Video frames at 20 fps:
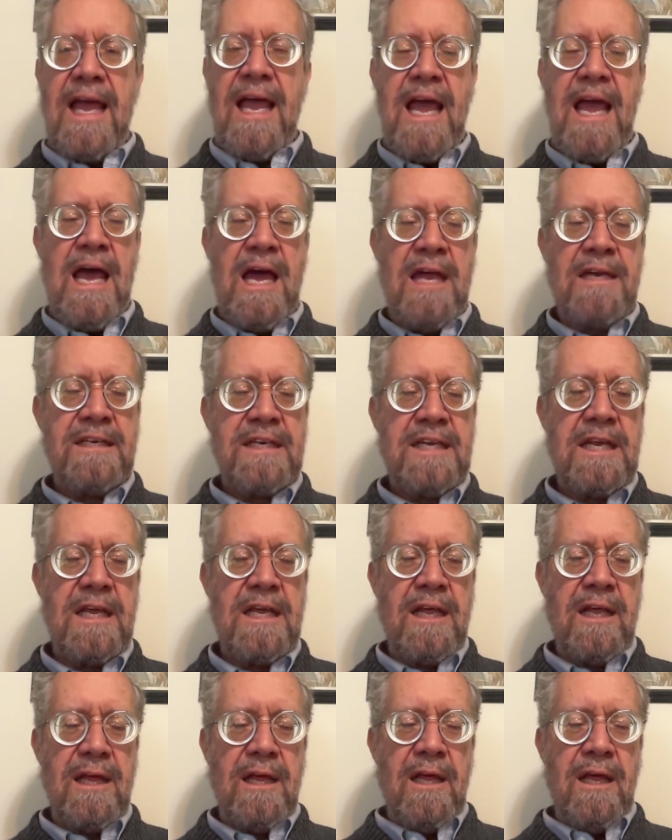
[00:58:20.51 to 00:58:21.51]
and
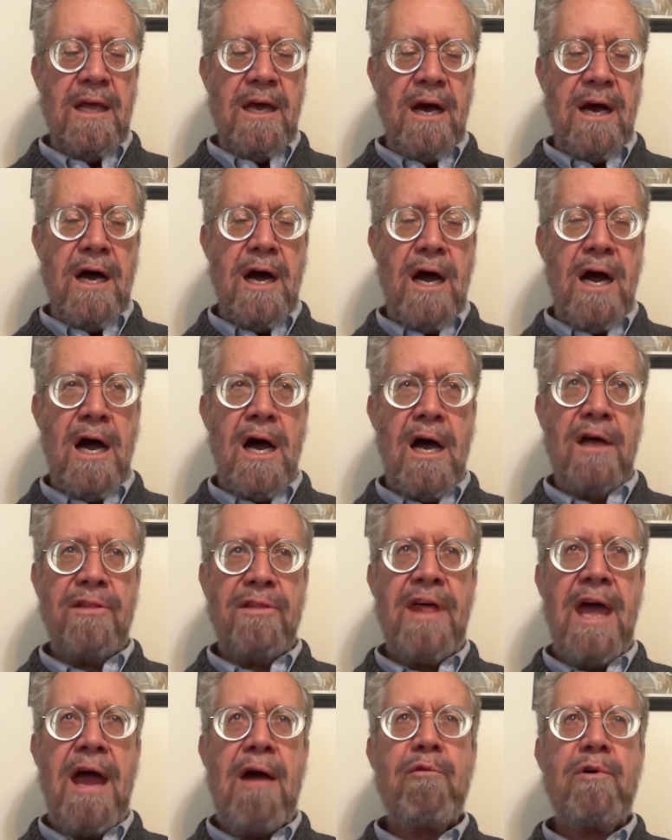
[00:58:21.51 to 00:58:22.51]

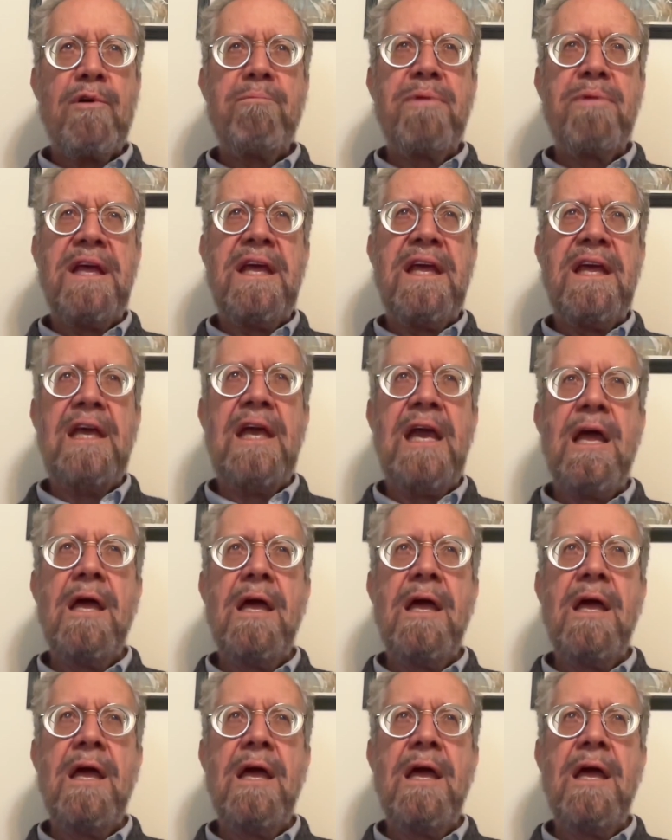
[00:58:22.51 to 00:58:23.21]
that would be